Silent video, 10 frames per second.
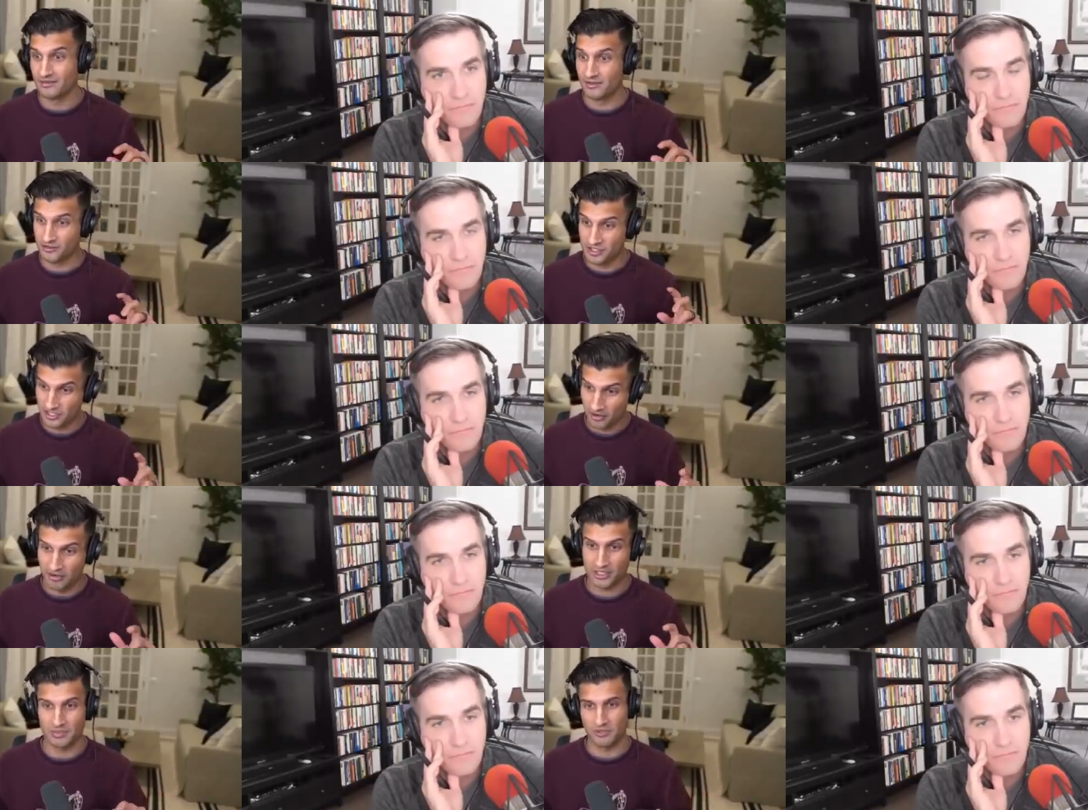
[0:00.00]
Speaker 1: they're
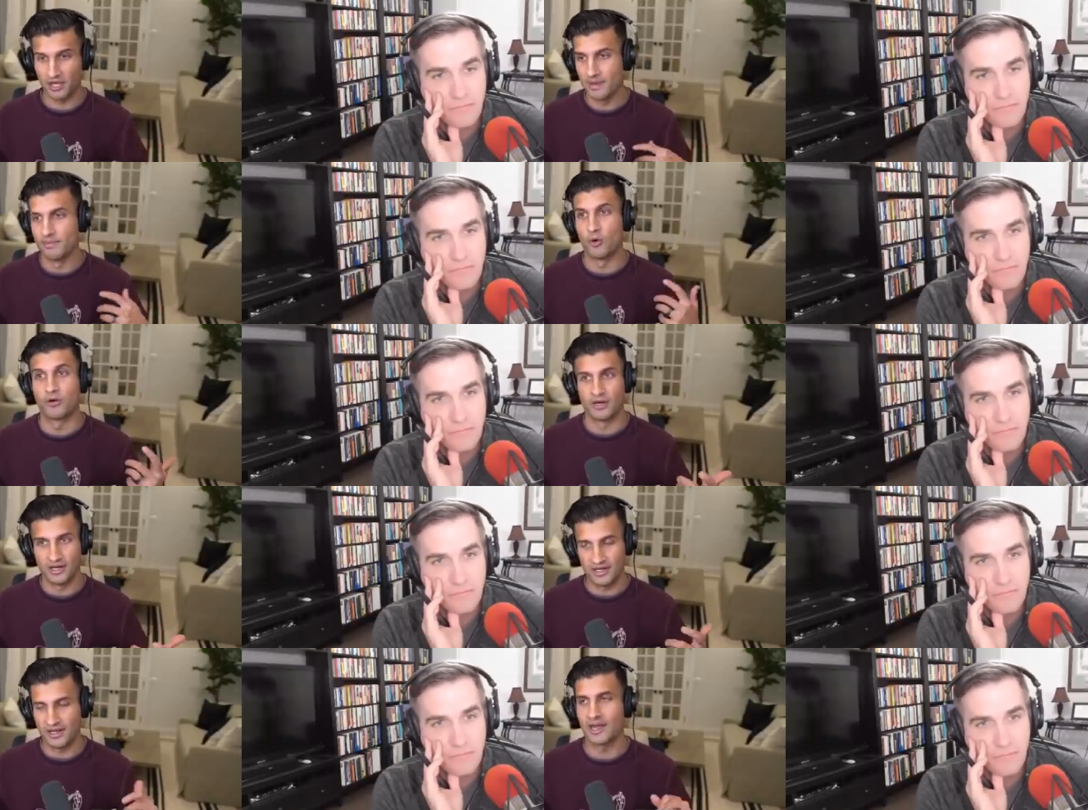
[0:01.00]
starting to play more
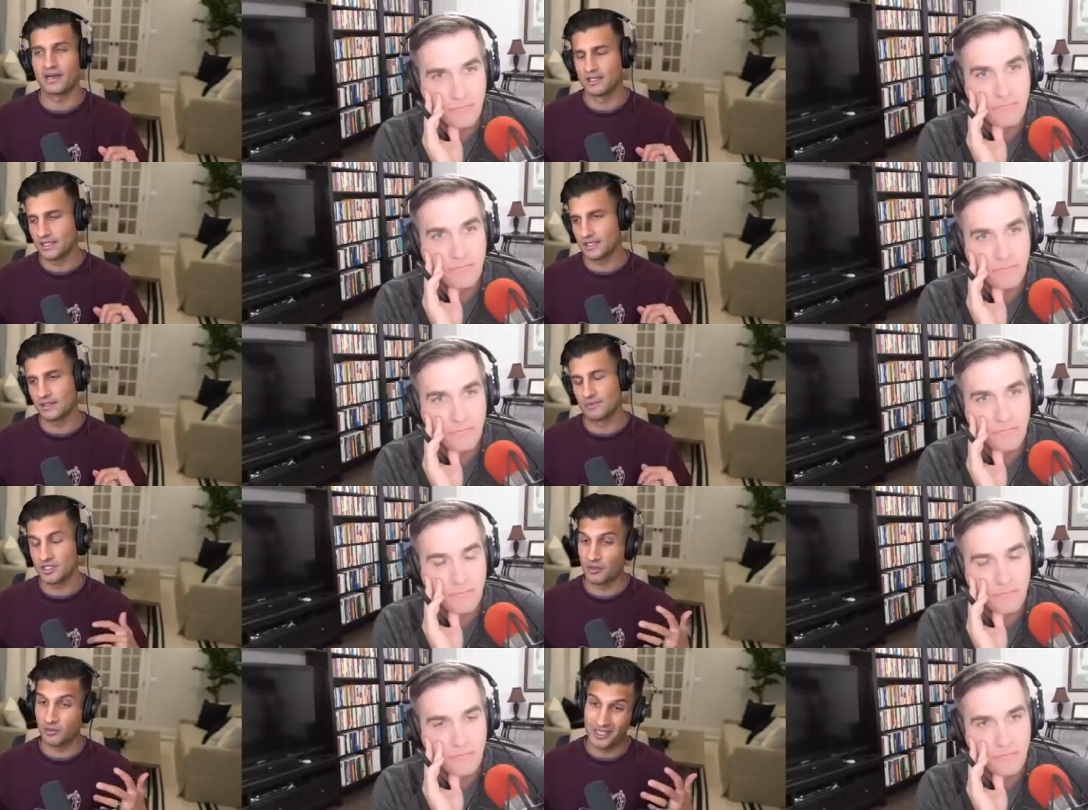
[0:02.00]
into that. Um, and
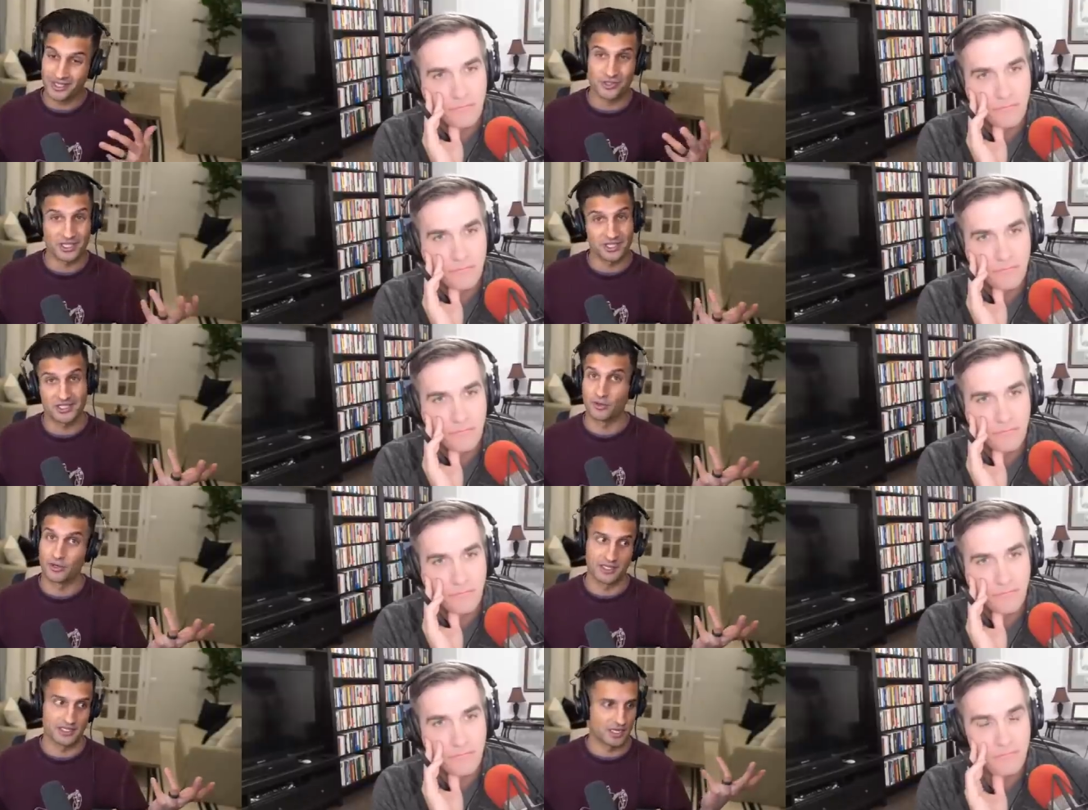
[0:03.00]
so it'll be interesting to see
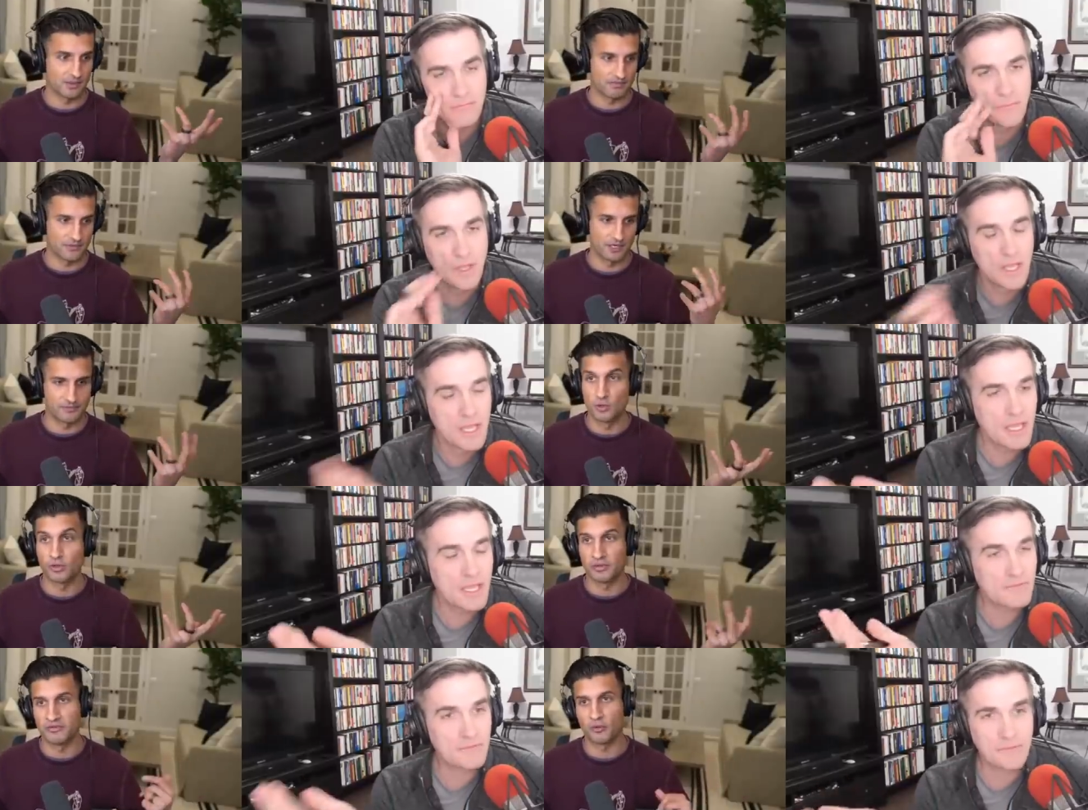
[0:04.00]
where it ends up, you know, two,
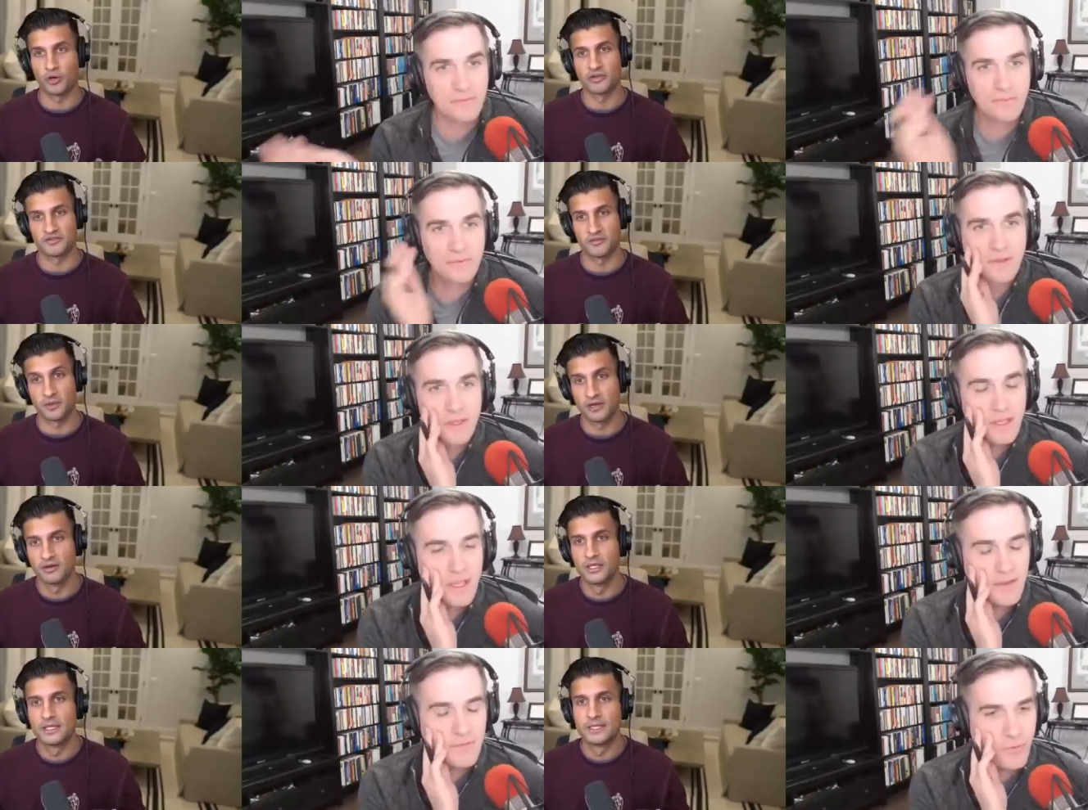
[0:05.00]
three three, four years from now.
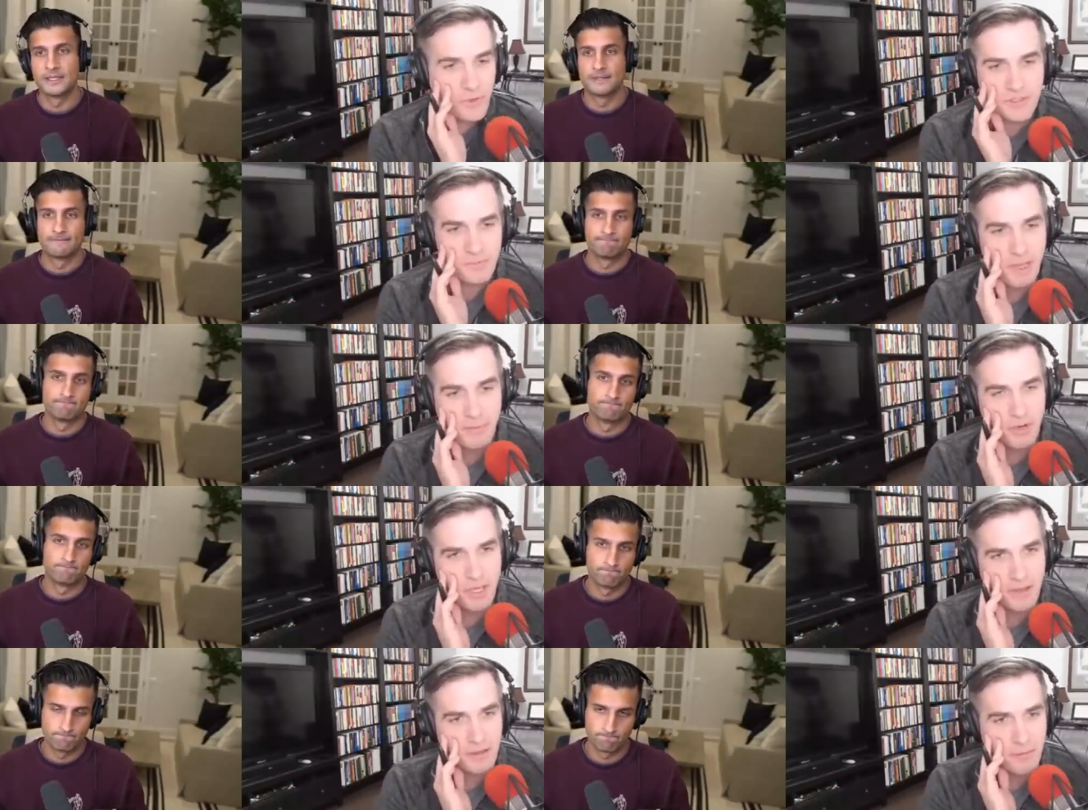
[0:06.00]
Speaker 2: It forces people
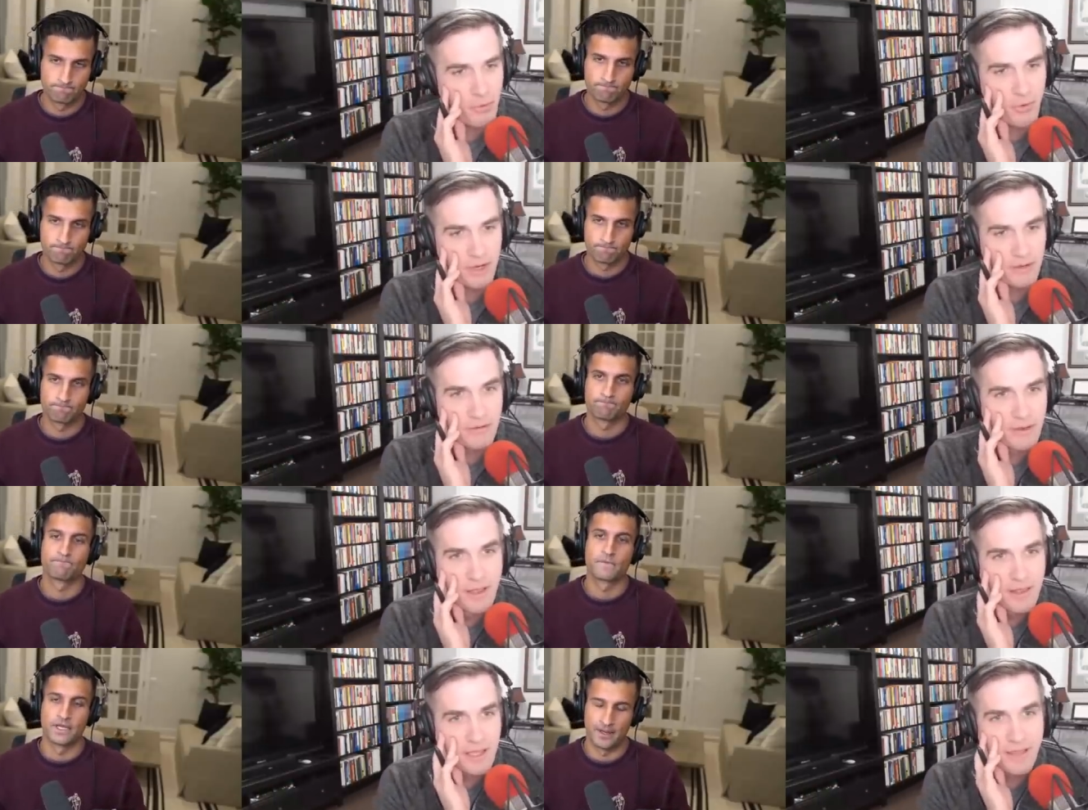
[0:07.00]
to get to the point.
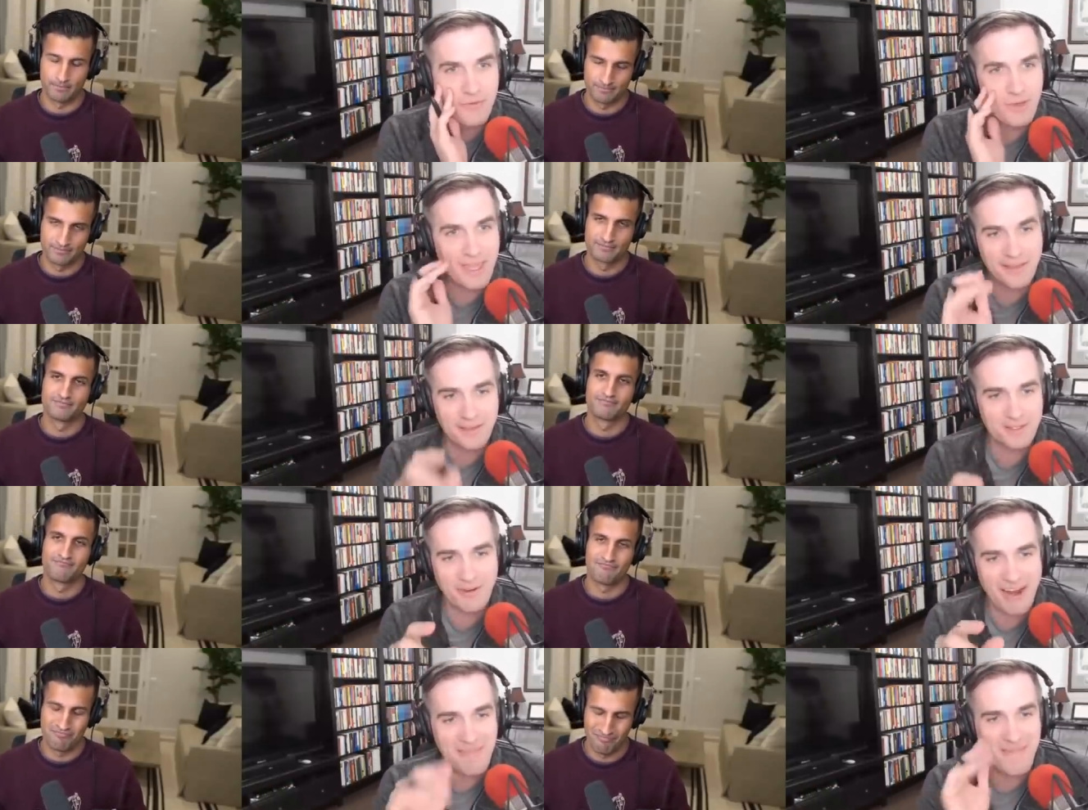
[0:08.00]
Like yep. if you can't
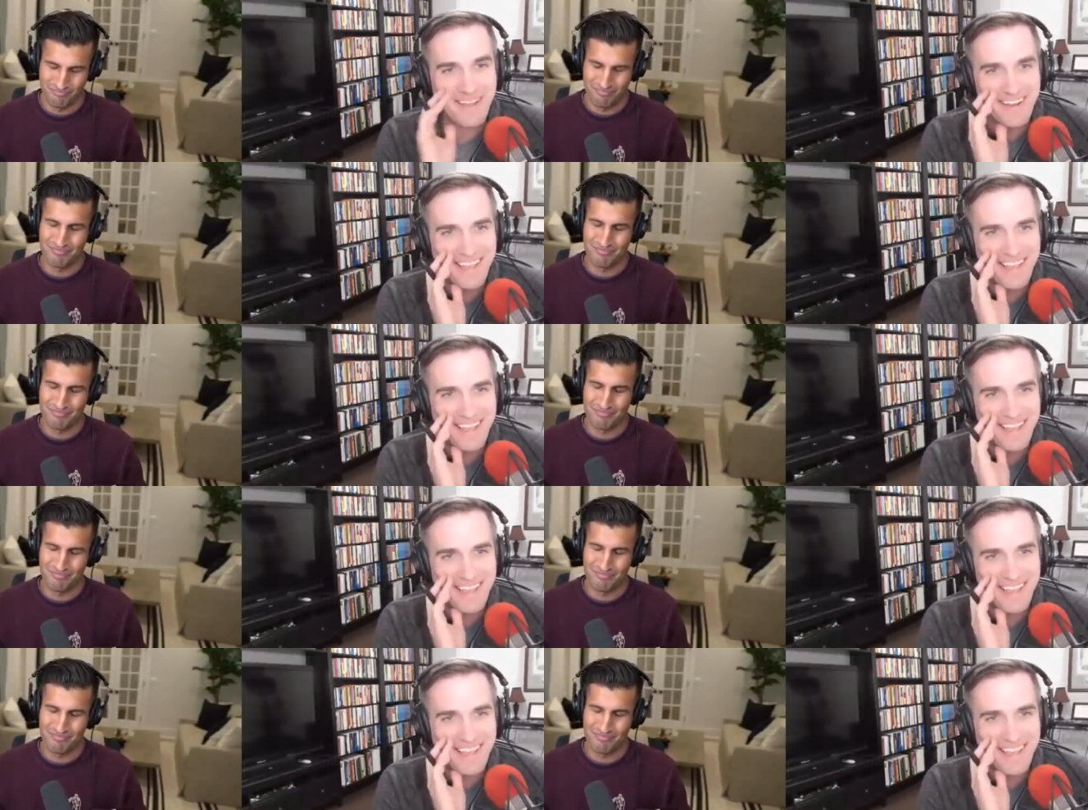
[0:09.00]
describe it